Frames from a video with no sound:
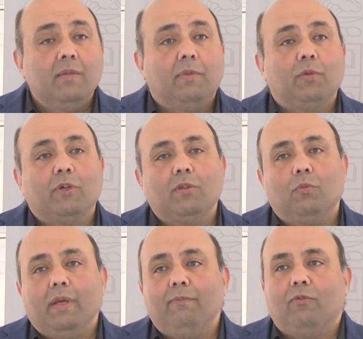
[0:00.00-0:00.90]
But what the
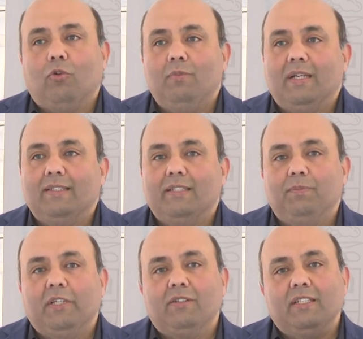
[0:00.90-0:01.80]
web form does is
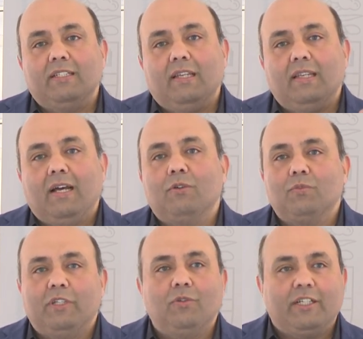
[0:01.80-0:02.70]
because it
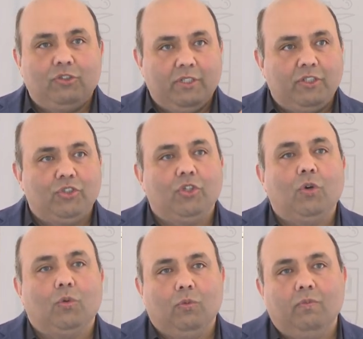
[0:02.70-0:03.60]
allows one to actually
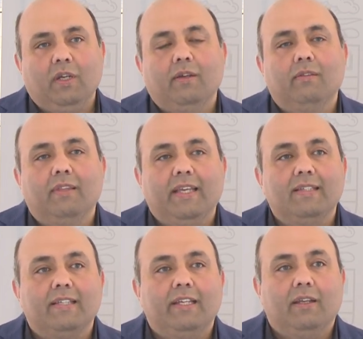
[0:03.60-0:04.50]
show uh,
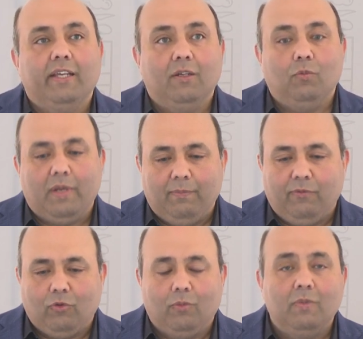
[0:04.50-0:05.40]
things in a, in a web
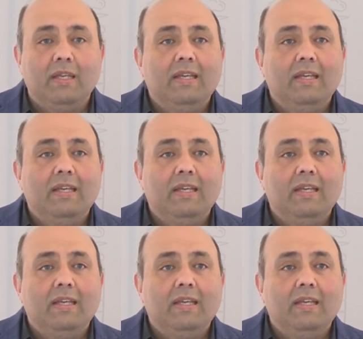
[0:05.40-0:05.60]
form.